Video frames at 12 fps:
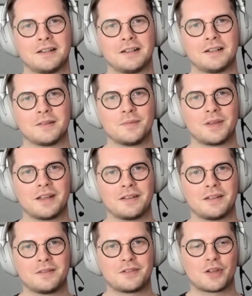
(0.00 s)

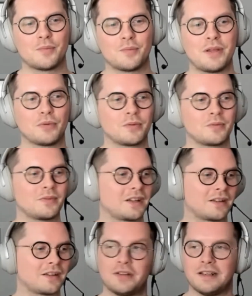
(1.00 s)
And some people
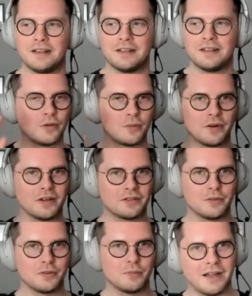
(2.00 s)
like really don't
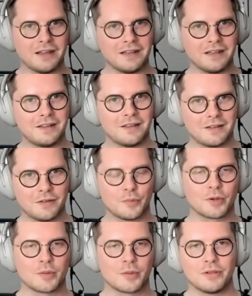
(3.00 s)
want to buy
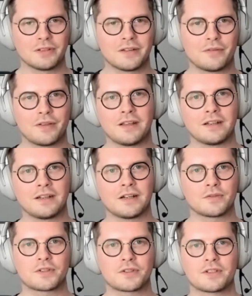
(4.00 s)
anything. They want to build everything
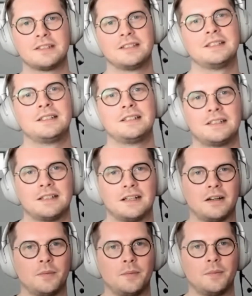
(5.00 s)
in-house.
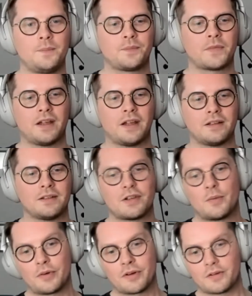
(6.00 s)

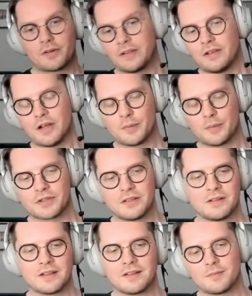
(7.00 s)
And some are quite the
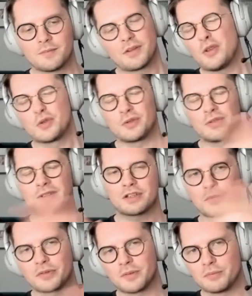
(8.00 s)
opposite, but usually it's
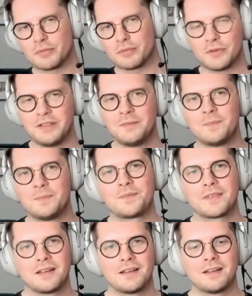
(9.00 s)
somewhere in between.
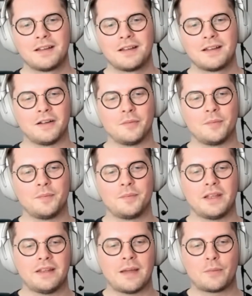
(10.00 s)

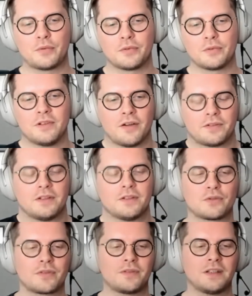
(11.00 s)
And that would often
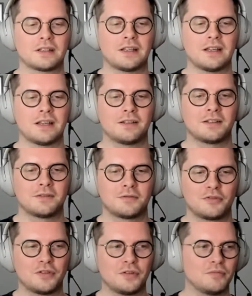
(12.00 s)
sort of dictate
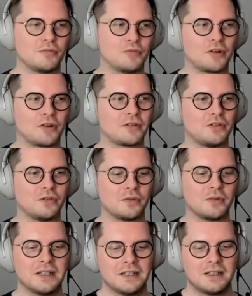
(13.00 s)
to whether
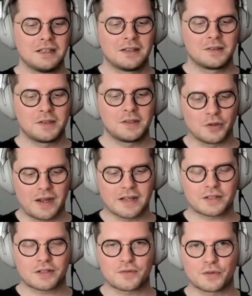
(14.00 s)
you
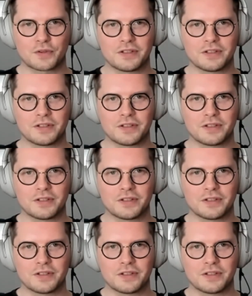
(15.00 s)
ask us for